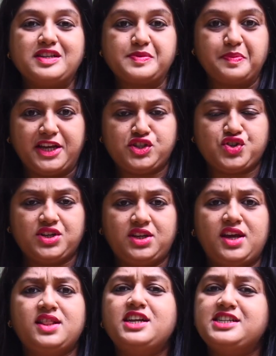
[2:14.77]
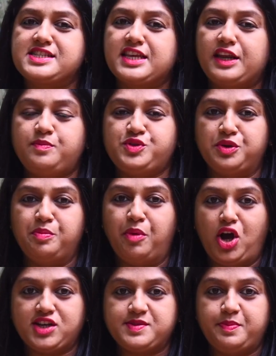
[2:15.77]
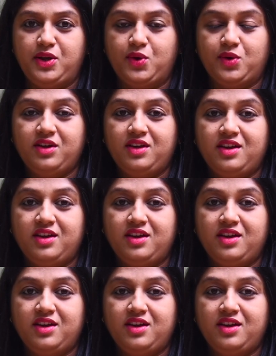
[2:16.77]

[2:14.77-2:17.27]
is mentioned in the description box below.